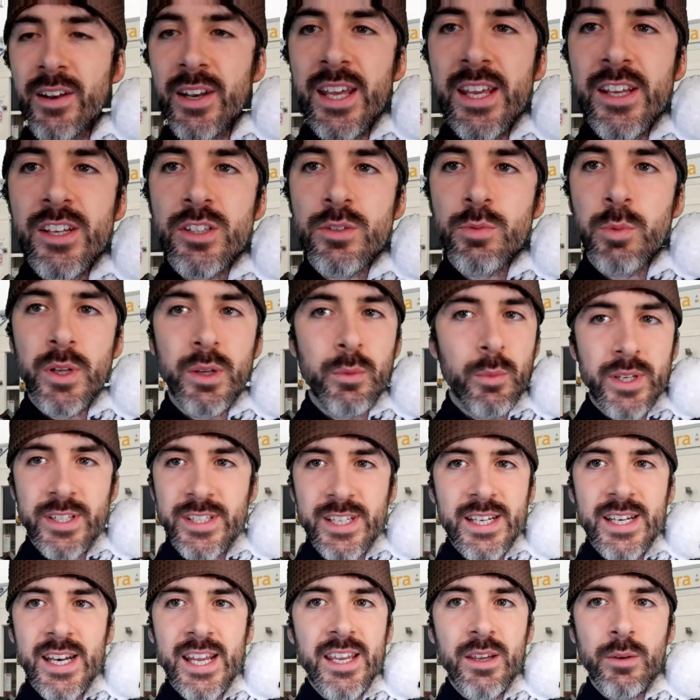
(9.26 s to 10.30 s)
Now leeks, we, we
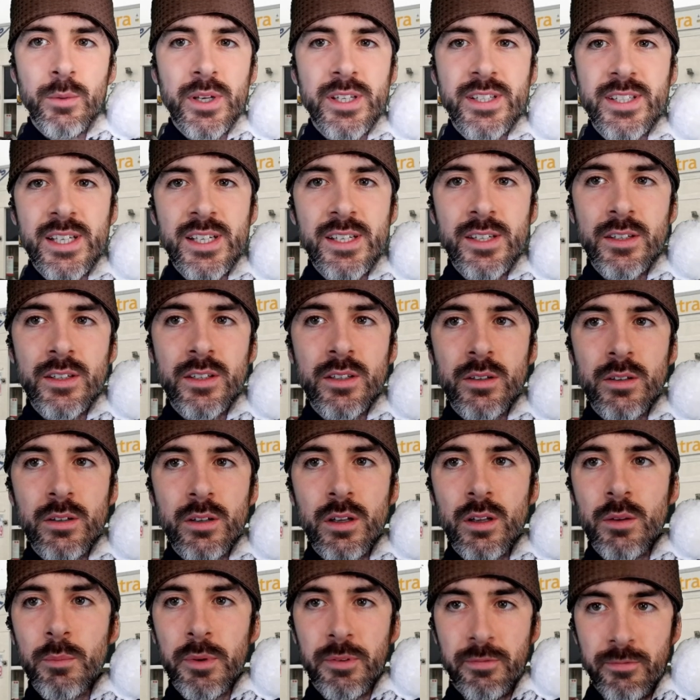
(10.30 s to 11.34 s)
didn't eat. We didn't
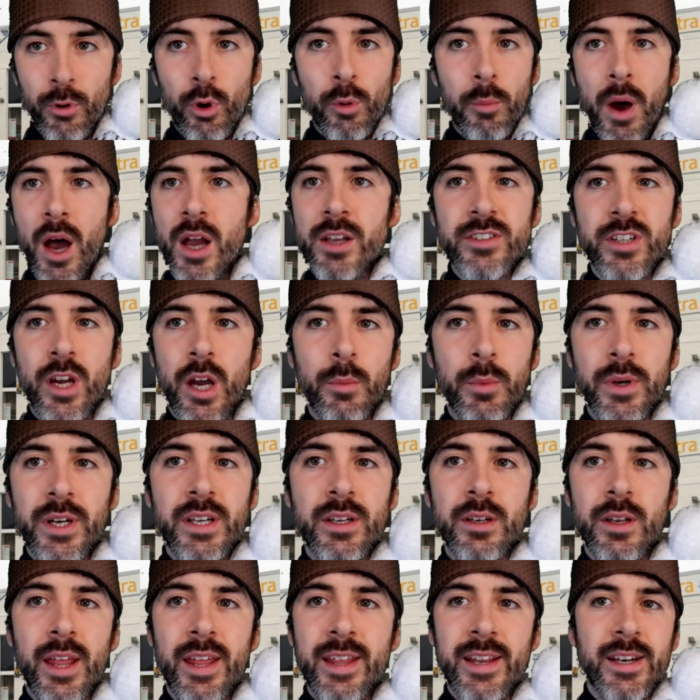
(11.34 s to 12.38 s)
before my time. We
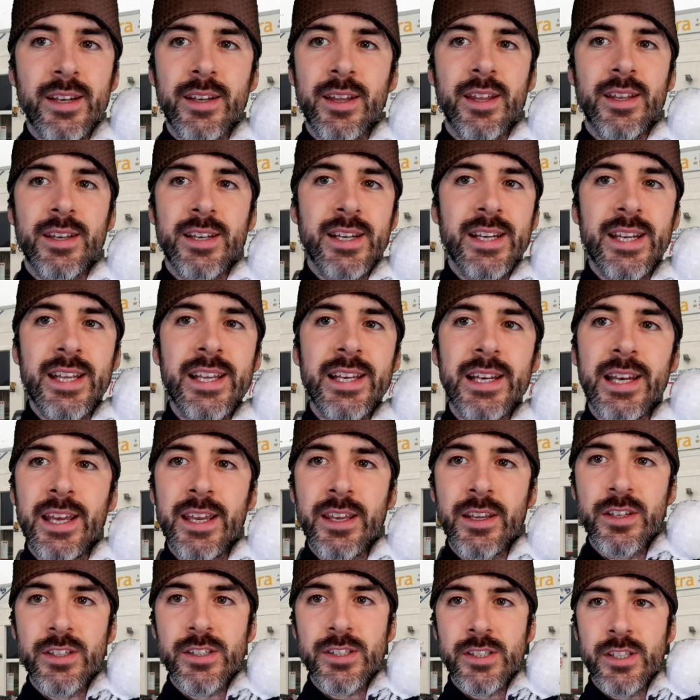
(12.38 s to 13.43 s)
didn't. They, they didn't eat
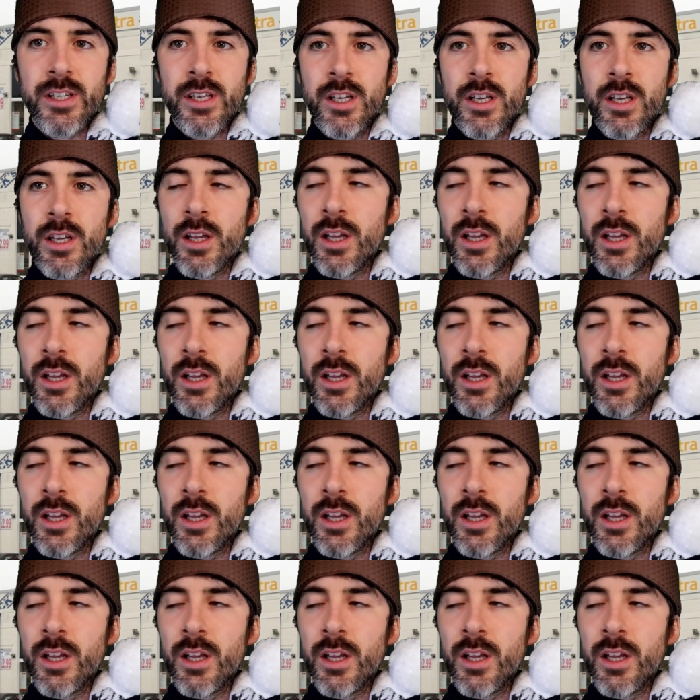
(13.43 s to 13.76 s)
leeks.